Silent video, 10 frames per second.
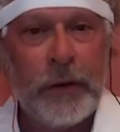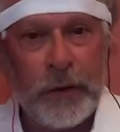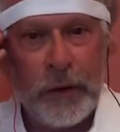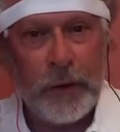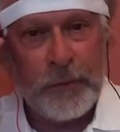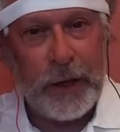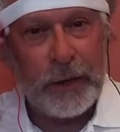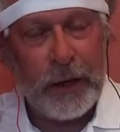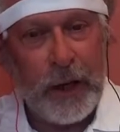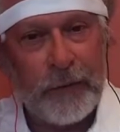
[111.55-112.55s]
you,
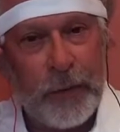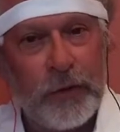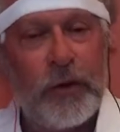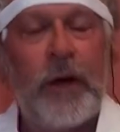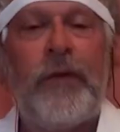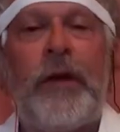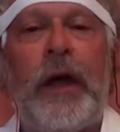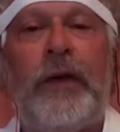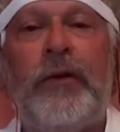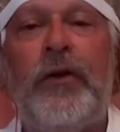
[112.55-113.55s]
make, you have to make sure you have a
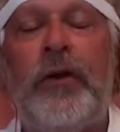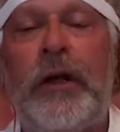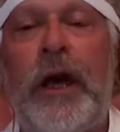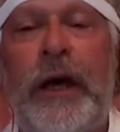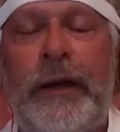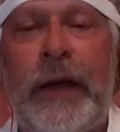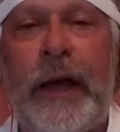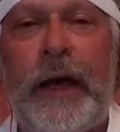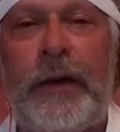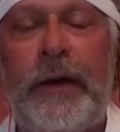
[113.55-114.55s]
nice, good
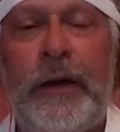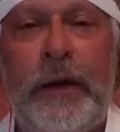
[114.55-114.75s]
contact,